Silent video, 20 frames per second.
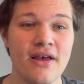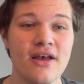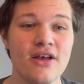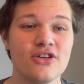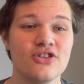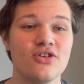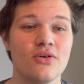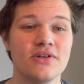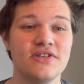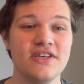
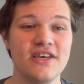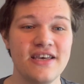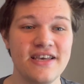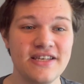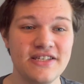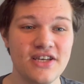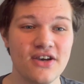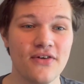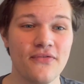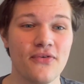So it's
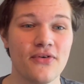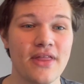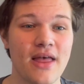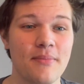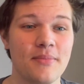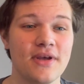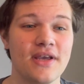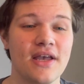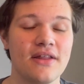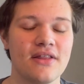easier for
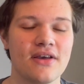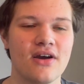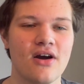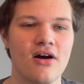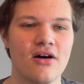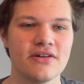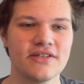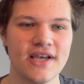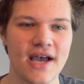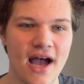them to get the
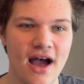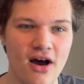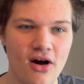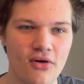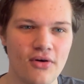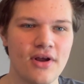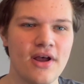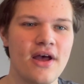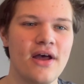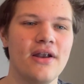cards
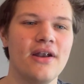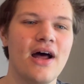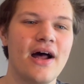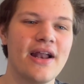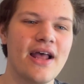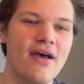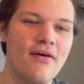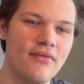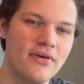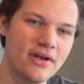out, not
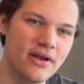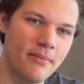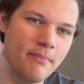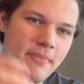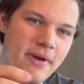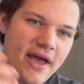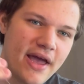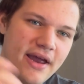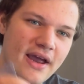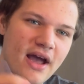having to
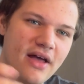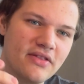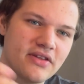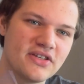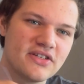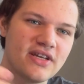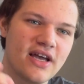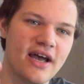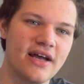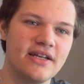bang on the
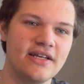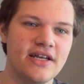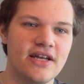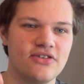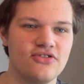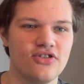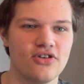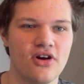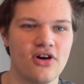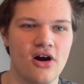side to
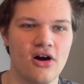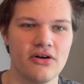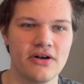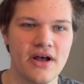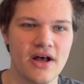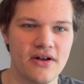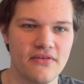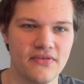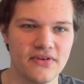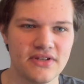get your card
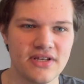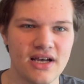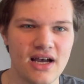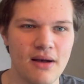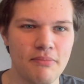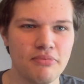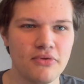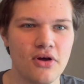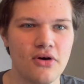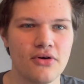out of a
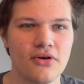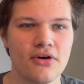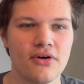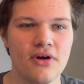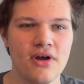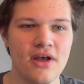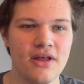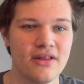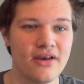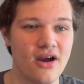top
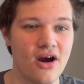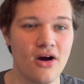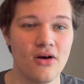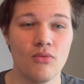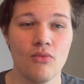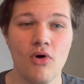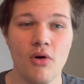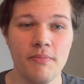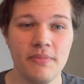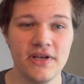loader. The card
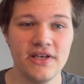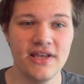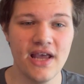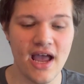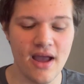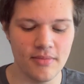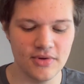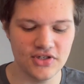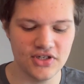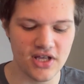won't be
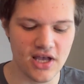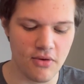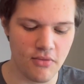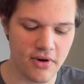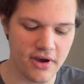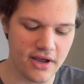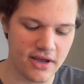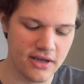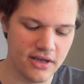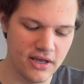damaged that
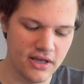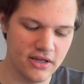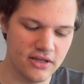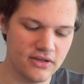way.